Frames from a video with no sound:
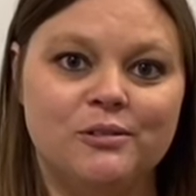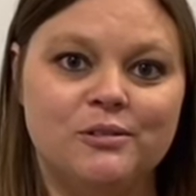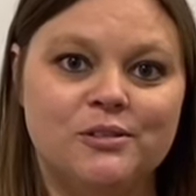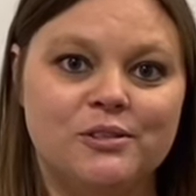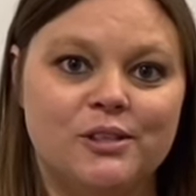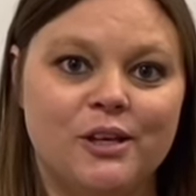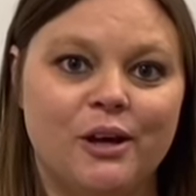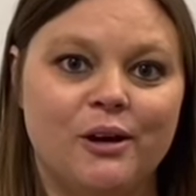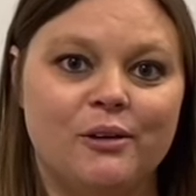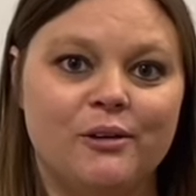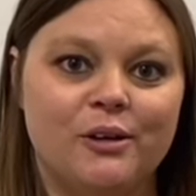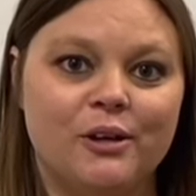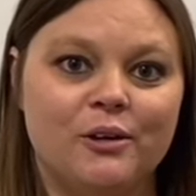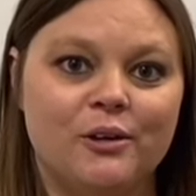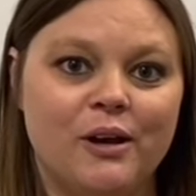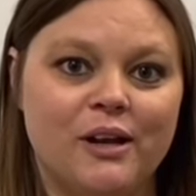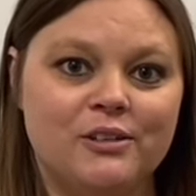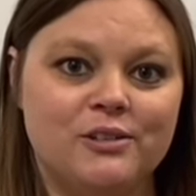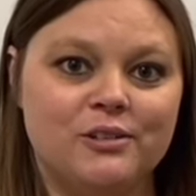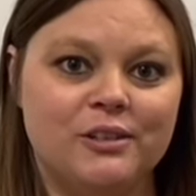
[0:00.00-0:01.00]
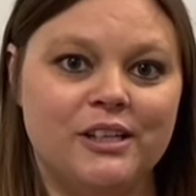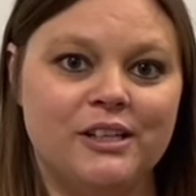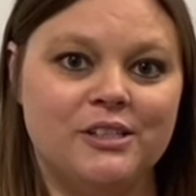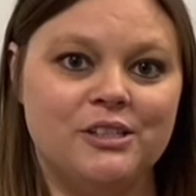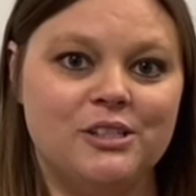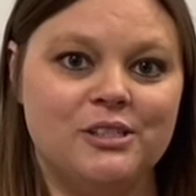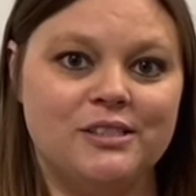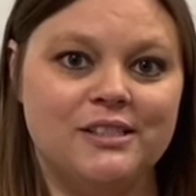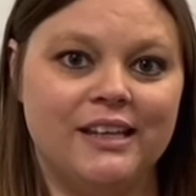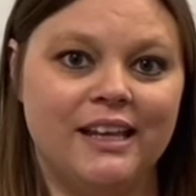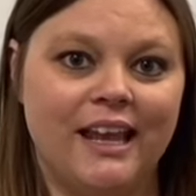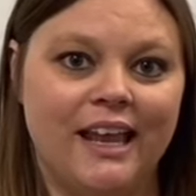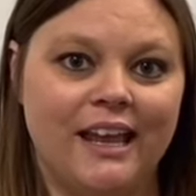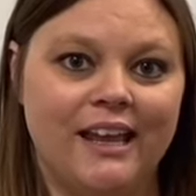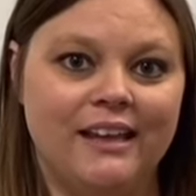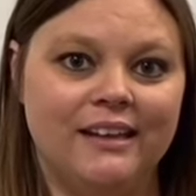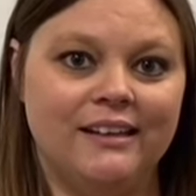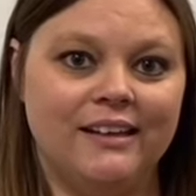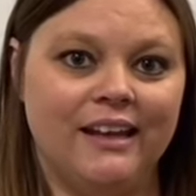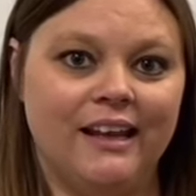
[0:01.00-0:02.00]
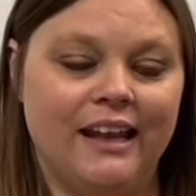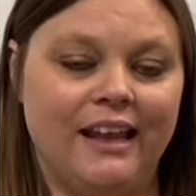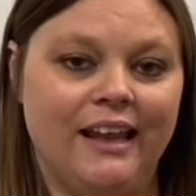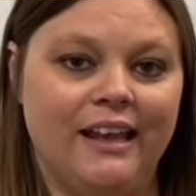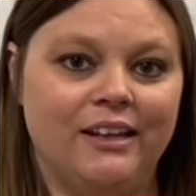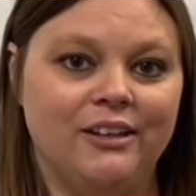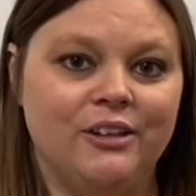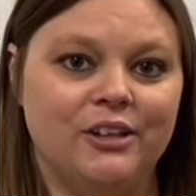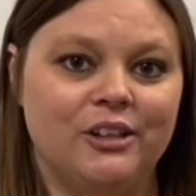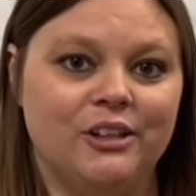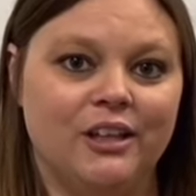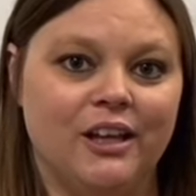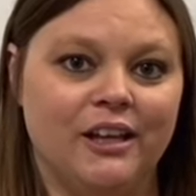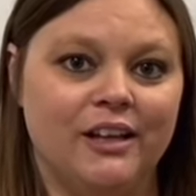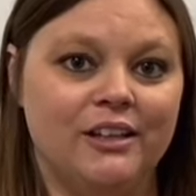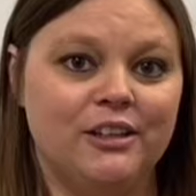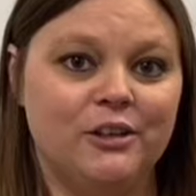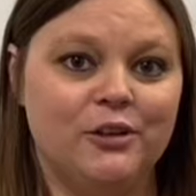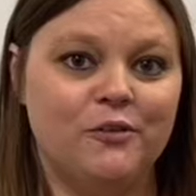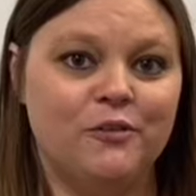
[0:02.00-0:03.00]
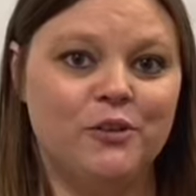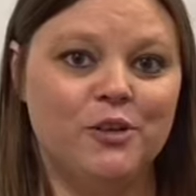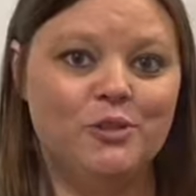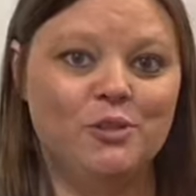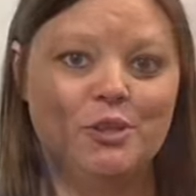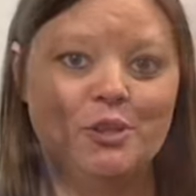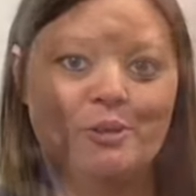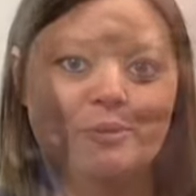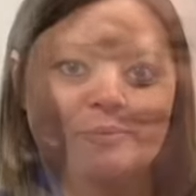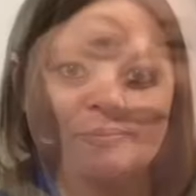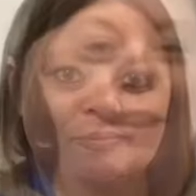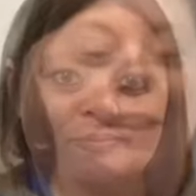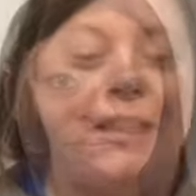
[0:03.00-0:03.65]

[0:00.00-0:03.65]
So, congratulations again, and good luck in your future.